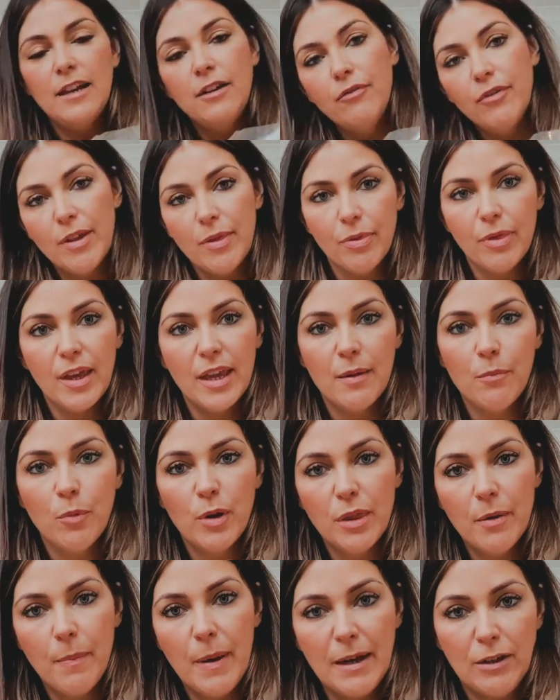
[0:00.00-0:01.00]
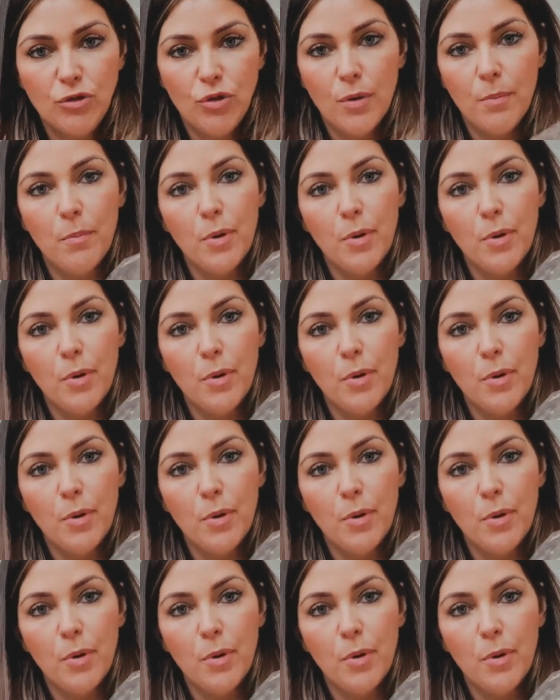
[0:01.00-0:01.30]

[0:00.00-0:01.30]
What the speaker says: of in theme with the bedroom,